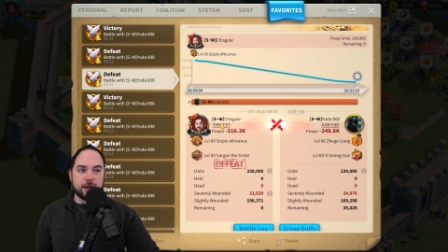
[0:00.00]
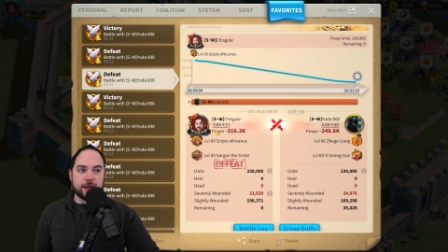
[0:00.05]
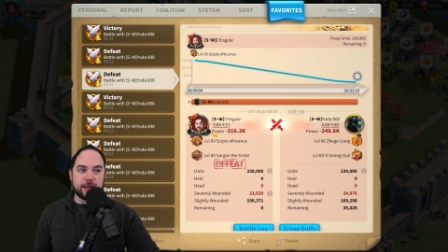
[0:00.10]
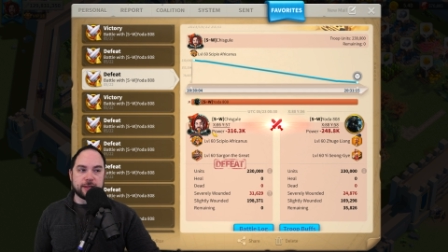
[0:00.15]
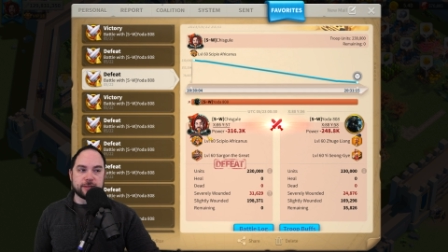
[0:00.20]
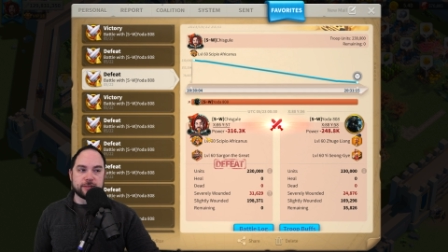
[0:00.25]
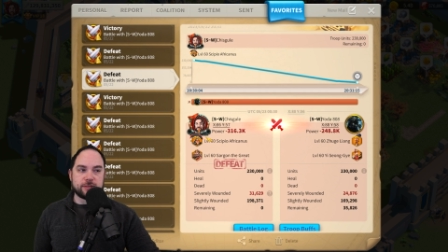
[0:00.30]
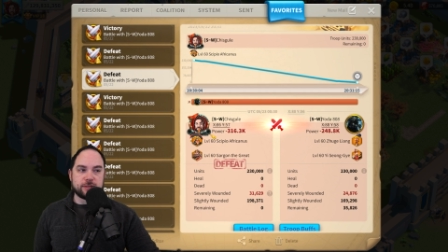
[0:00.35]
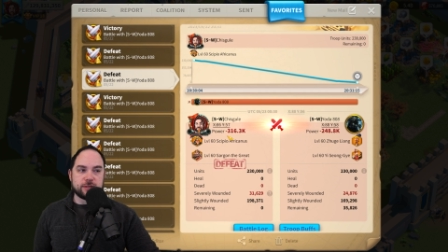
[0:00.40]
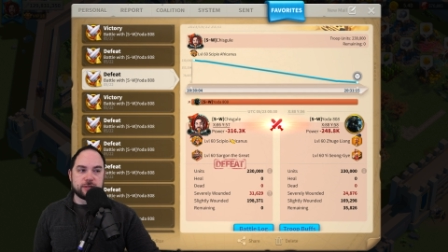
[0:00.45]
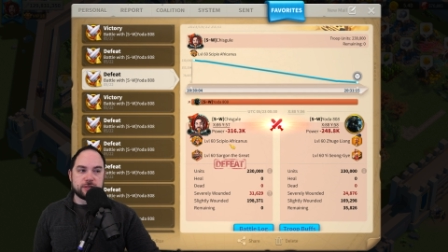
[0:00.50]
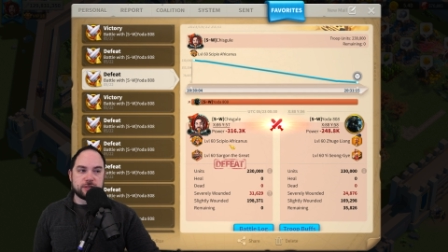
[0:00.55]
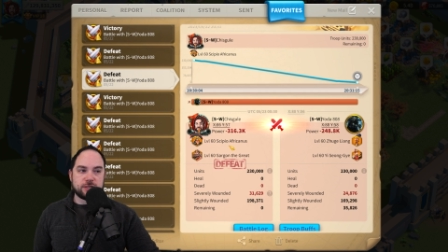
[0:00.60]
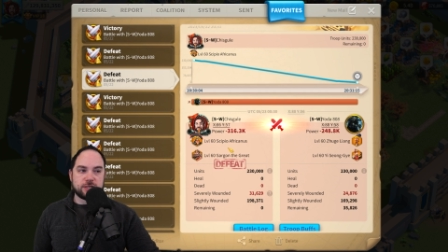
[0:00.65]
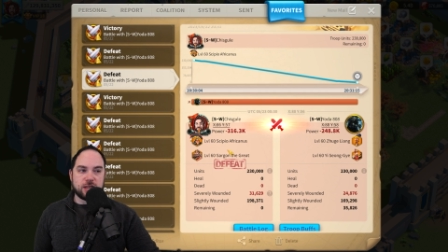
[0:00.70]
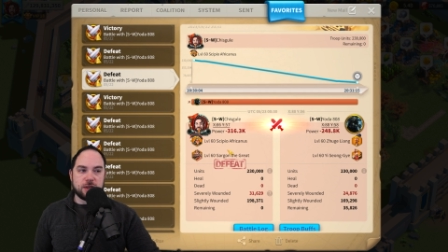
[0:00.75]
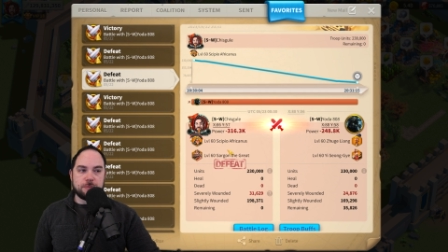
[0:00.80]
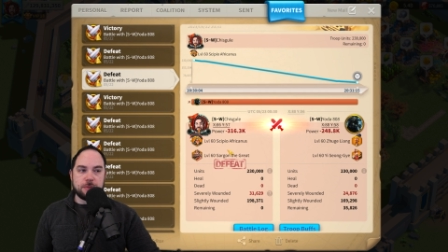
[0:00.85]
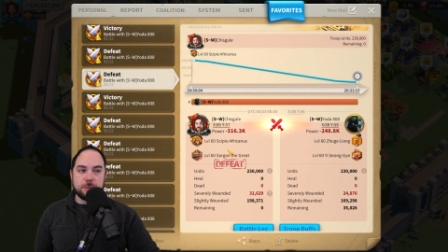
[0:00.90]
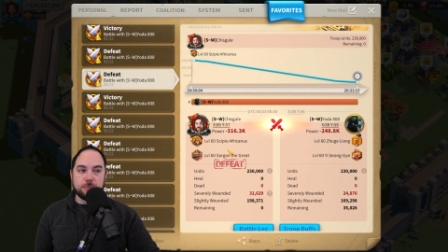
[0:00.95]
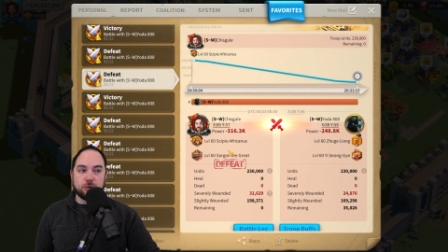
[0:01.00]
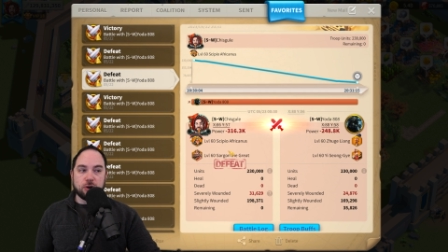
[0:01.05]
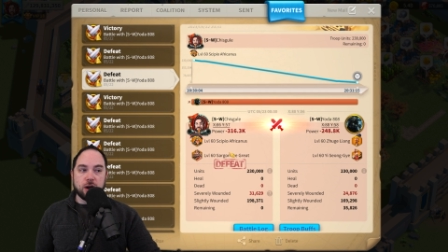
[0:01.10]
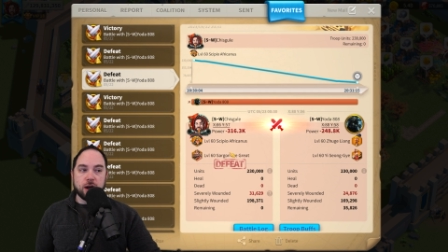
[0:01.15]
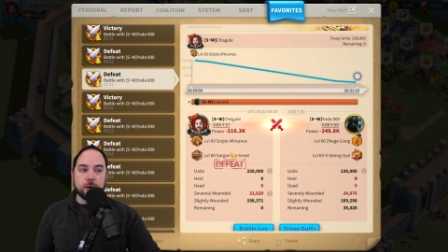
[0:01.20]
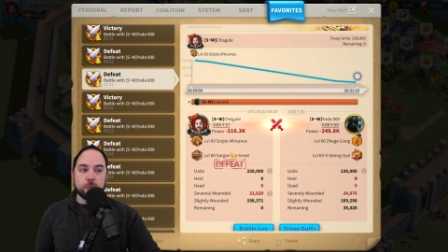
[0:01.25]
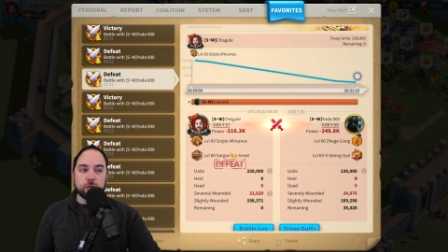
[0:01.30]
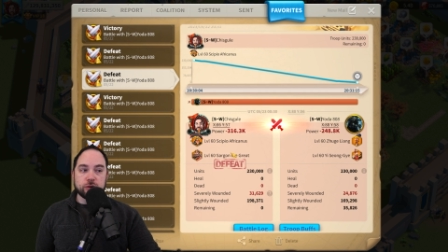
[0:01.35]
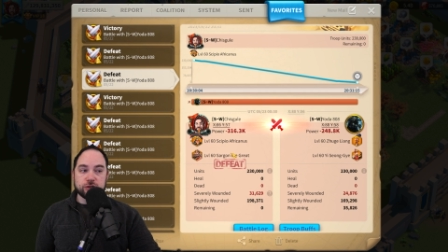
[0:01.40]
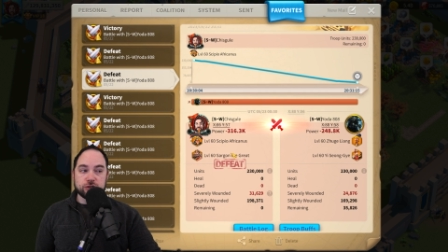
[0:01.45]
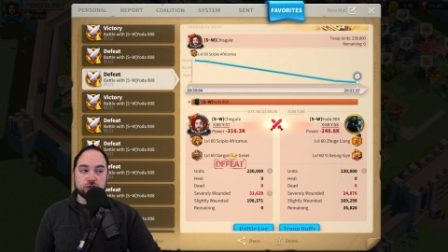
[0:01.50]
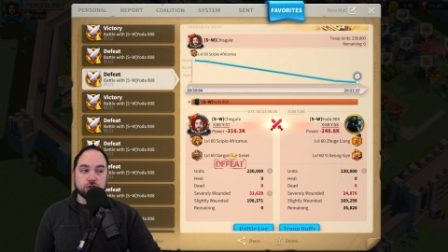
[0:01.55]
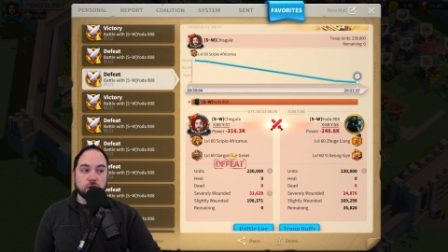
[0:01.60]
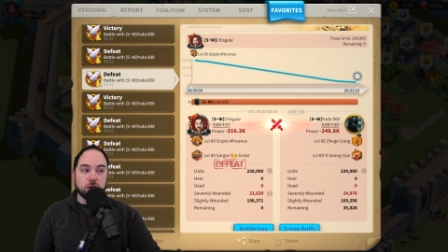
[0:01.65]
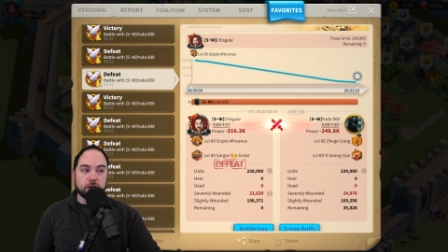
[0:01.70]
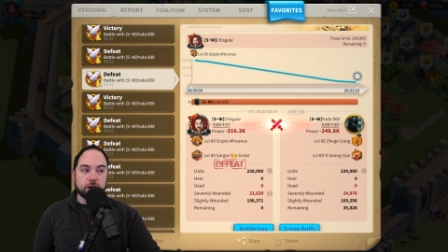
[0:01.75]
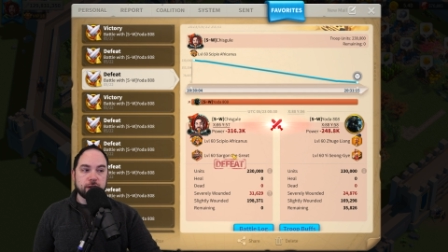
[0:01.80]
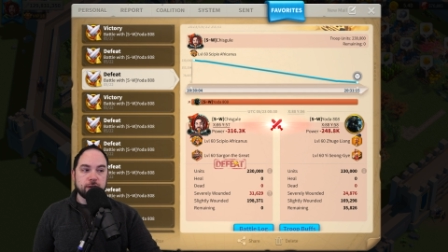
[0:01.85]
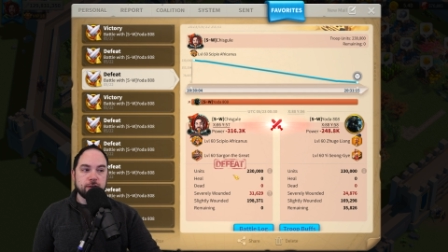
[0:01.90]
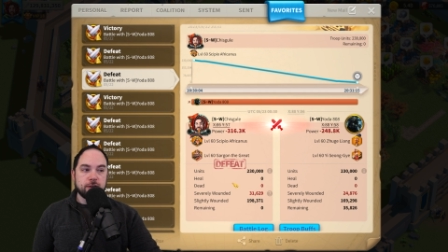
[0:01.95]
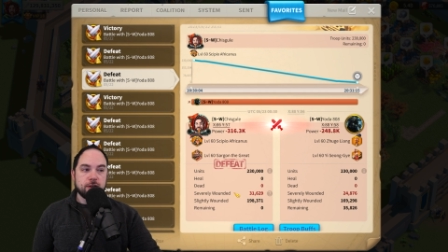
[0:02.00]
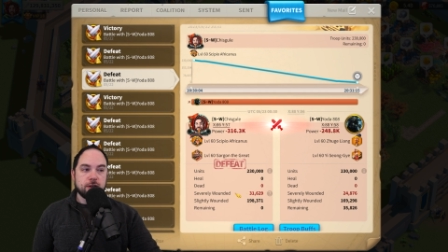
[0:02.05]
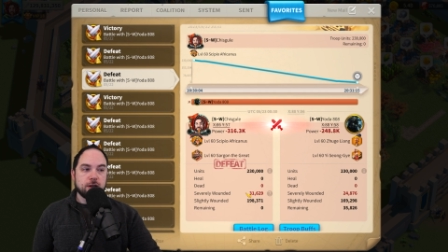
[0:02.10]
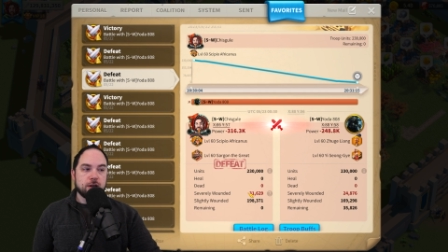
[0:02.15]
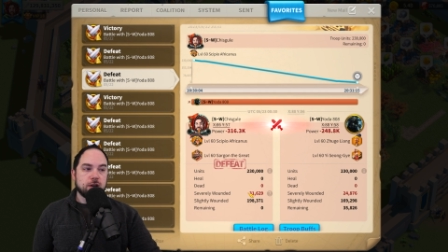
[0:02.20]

against Skippy Prime with Sargon,